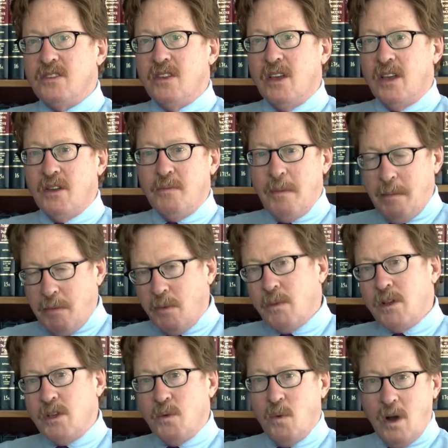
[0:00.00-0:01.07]
remember
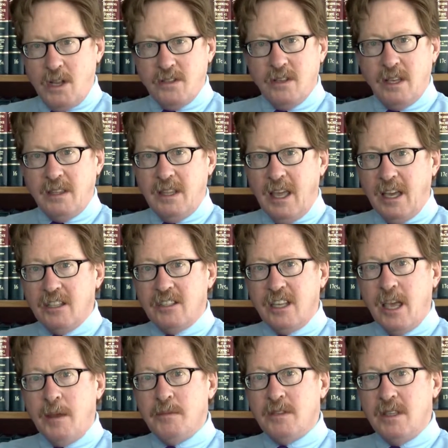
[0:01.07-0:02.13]
when you watch like the X
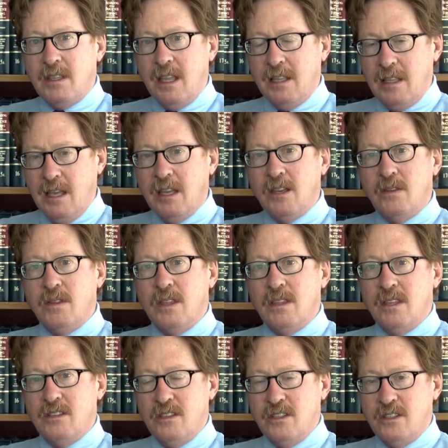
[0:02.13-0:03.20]
Games and they tell you that
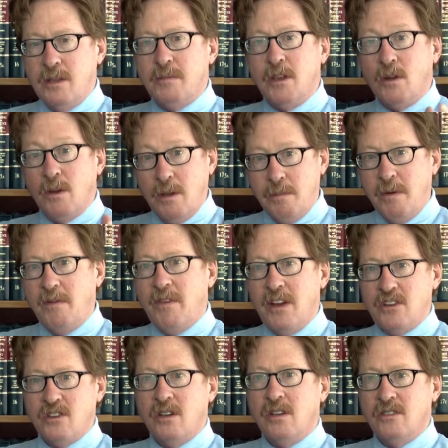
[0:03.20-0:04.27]
this is something only a
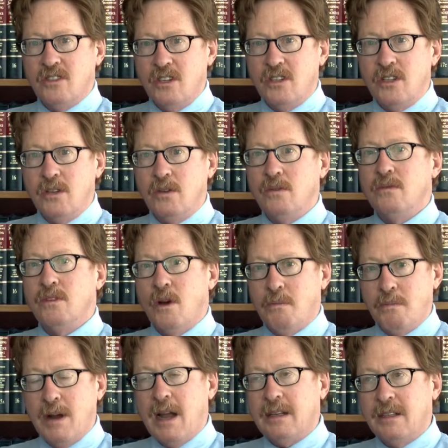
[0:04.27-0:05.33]
professional should do, don't
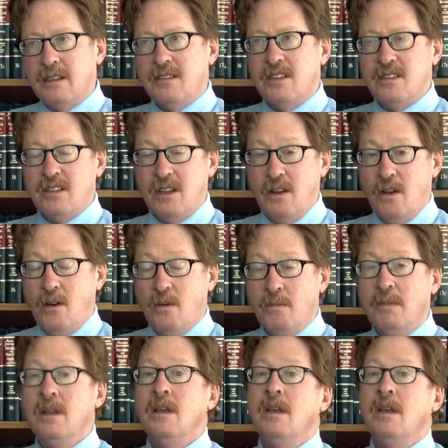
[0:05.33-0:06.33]
practice this at home?